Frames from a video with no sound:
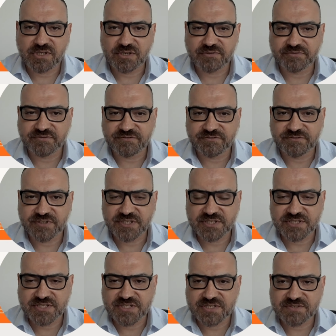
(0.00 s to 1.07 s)
of
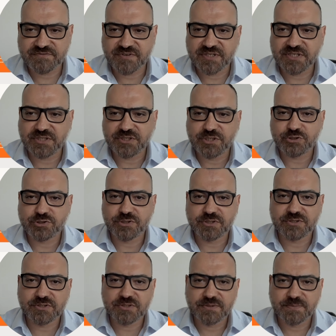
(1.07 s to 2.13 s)
Etsy's funny
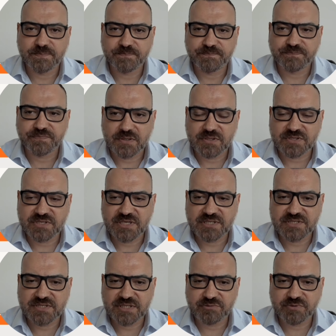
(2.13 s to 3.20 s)
t-shirt
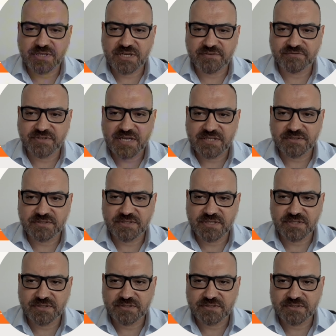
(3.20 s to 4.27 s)
results that we have got.
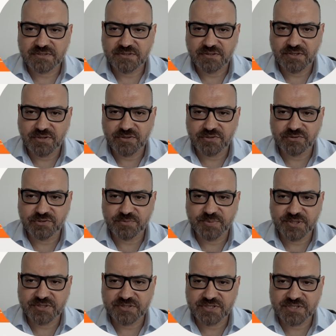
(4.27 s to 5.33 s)
And the Thunderbit